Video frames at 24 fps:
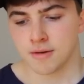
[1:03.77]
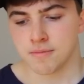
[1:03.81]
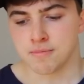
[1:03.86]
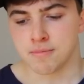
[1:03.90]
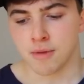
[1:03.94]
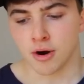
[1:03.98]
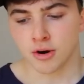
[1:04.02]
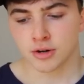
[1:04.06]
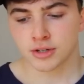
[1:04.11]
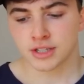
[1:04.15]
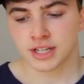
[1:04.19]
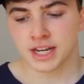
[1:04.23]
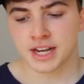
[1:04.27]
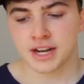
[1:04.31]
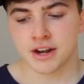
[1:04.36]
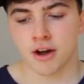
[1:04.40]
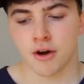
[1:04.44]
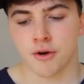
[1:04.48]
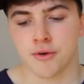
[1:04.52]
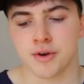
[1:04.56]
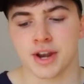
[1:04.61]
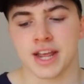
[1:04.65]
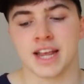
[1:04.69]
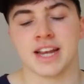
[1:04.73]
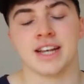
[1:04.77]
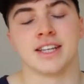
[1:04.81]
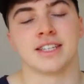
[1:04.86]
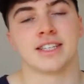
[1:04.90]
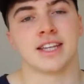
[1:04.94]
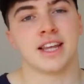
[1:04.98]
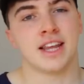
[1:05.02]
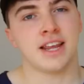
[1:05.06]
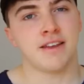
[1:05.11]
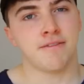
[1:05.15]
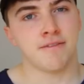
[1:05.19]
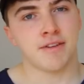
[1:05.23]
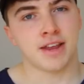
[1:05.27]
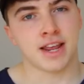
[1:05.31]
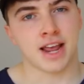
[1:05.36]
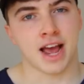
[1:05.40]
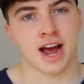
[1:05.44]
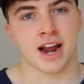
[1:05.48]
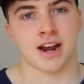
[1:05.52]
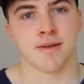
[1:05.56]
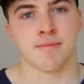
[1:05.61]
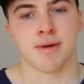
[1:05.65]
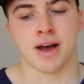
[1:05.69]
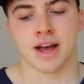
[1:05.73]
Mostly known in TV
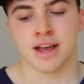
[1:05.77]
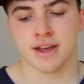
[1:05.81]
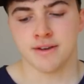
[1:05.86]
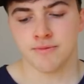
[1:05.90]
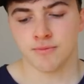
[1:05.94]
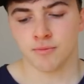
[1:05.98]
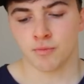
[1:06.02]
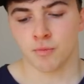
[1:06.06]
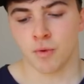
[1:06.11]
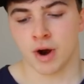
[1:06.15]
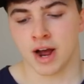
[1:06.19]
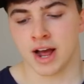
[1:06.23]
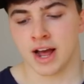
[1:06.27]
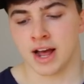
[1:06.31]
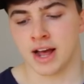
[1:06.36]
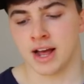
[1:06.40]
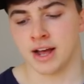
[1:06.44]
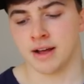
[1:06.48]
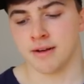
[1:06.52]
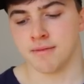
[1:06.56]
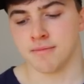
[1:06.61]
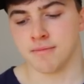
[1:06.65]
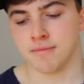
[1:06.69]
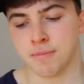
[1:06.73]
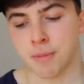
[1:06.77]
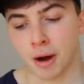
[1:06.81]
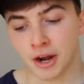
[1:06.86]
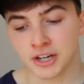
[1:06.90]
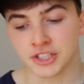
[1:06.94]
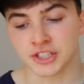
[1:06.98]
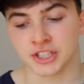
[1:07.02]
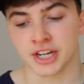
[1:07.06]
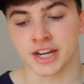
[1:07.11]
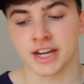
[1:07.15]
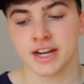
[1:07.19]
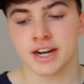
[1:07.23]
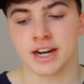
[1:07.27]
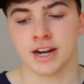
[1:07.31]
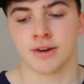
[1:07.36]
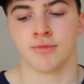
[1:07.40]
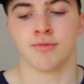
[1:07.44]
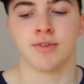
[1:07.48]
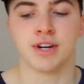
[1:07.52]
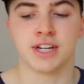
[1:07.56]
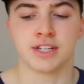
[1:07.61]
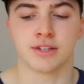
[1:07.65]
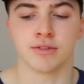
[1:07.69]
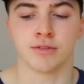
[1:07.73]
anime, where budget
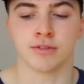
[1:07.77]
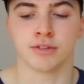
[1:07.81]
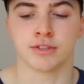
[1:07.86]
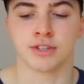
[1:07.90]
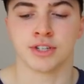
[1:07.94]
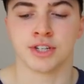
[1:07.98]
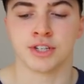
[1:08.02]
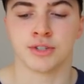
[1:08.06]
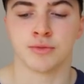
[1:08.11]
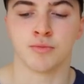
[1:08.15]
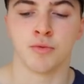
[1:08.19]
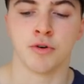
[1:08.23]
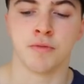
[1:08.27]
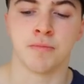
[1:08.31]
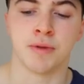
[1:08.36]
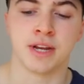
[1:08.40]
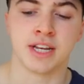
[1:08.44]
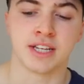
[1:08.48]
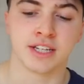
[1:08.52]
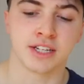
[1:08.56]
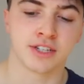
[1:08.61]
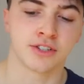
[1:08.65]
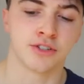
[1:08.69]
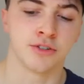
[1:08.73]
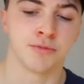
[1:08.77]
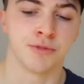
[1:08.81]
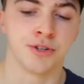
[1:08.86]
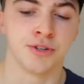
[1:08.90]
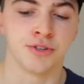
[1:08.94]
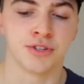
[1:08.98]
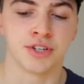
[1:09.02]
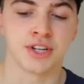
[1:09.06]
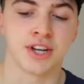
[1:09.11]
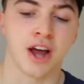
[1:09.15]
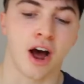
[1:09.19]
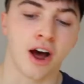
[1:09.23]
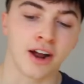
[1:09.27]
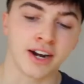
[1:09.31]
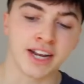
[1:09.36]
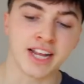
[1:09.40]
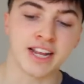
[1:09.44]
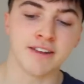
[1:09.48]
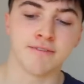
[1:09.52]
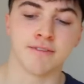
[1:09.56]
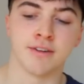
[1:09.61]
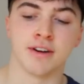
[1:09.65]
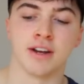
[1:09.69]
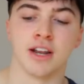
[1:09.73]
and resources would be distributed
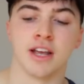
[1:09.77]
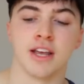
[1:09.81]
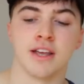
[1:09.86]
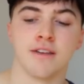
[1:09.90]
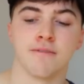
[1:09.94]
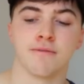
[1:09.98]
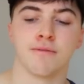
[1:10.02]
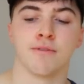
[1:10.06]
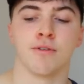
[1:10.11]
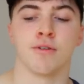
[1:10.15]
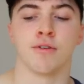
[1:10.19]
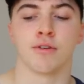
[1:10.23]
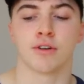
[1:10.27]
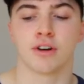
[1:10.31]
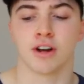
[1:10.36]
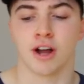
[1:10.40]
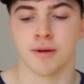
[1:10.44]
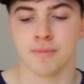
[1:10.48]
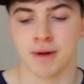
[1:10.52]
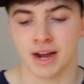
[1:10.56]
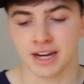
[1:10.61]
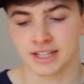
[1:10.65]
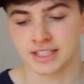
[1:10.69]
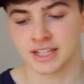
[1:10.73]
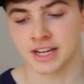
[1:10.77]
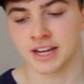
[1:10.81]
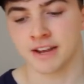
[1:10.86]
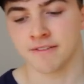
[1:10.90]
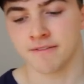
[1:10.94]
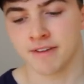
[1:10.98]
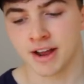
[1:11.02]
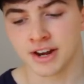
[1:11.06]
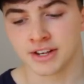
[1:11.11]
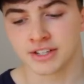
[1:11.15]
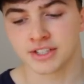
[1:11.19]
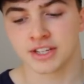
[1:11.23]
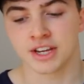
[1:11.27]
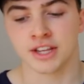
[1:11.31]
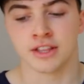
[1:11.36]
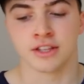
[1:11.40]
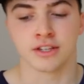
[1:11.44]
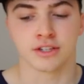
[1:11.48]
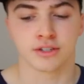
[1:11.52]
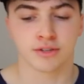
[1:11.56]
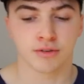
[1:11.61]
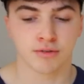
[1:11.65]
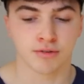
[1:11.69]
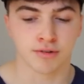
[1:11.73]
unevenly for climactic events in
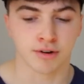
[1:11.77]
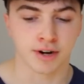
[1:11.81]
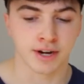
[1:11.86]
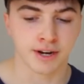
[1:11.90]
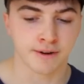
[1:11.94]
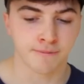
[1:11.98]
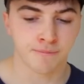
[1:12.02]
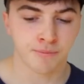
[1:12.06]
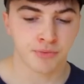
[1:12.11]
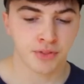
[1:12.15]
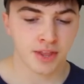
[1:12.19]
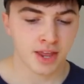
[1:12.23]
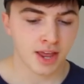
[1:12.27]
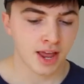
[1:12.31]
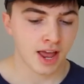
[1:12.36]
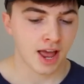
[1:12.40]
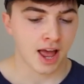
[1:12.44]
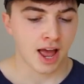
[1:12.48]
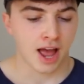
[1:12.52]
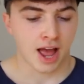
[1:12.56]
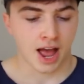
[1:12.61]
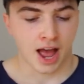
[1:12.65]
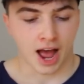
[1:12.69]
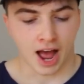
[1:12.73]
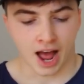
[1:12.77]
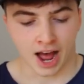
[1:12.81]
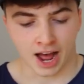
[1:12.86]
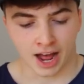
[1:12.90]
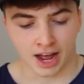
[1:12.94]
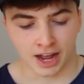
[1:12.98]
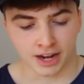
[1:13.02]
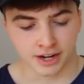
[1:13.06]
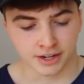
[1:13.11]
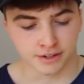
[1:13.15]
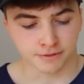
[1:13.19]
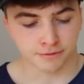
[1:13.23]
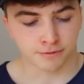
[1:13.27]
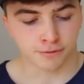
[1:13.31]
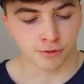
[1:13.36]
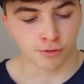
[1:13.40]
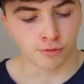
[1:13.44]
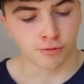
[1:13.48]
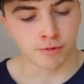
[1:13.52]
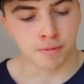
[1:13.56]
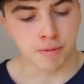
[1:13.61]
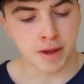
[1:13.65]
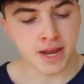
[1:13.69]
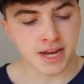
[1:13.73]
the story, and
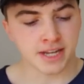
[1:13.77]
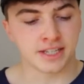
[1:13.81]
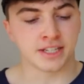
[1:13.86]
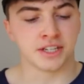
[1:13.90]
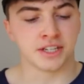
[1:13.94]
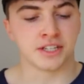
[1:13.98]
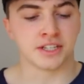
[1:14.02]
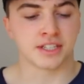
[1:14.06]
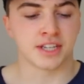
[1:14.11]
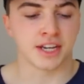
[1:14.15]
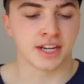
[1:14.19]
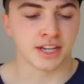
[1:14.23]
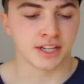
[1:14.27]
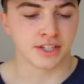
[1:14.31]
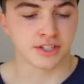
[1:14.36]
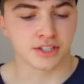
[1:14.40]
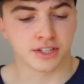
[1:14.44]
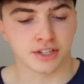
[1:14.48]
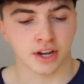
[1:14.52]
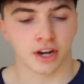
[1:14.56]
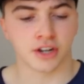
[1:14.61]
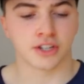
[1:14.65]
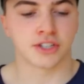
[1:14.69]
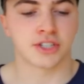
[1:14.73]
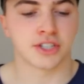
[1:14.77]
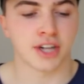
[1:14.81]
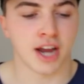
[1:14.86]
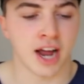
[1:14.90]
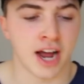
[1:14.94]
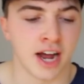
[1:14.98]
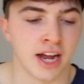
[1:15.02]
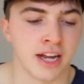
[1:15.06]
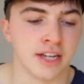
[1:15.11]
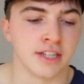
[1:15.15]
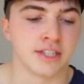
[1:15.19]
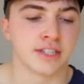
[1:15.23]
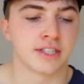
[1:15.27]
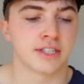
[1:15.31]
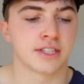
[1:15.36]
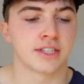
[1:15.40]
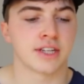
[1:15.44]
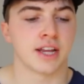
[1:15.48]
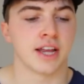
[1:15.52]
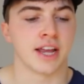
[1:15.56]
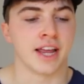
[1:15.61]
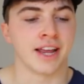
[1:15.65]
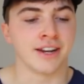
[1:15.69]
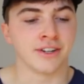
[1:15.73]
for repeated scenes such
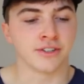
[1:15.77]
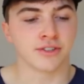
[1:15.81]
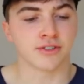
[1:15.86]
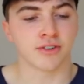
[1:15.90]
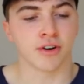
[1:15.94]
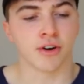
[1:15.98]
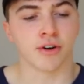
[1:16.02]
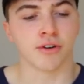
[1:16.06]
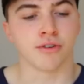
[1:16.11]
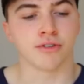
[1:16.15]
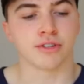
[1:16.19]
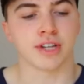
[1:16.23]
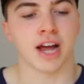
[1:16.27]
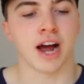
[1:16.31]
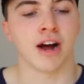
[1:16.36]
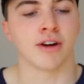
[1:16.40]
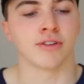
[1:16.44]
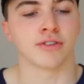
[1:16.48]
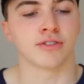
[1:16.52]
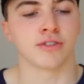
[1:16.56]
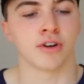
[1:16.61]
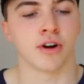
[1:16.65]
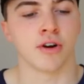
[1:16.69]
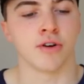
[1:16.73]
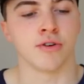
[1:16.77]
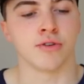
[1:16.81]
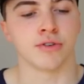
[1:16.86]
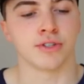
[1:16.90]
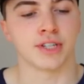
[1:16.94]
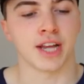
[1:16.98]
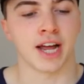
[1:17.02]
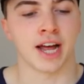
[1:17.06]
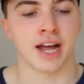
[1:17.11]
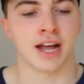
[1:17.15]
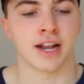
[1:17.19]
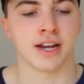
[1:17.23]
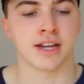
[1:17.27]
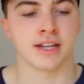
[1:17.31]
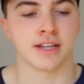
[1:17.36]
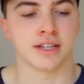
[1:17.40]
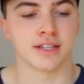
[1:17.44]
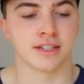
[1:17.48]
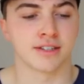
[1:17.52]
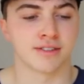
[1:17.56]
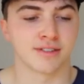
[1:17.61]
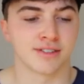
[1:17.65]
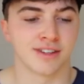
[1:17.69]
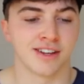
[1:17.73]
as intros, outros, and
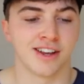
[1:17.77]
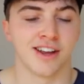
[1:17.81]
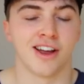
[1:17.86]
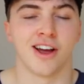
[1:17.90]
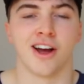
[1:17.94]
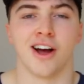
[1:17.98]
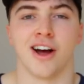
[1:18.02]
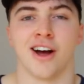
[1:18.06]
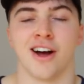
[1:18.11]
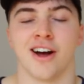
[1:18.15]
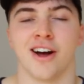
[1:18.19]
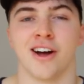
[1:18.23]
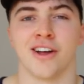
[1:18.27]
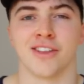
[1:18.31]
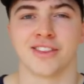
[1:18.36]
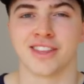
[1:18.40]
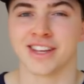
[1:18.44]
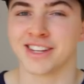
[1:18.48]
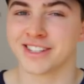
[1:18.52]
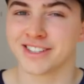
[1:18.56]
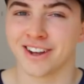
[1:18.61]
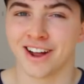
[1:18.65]
things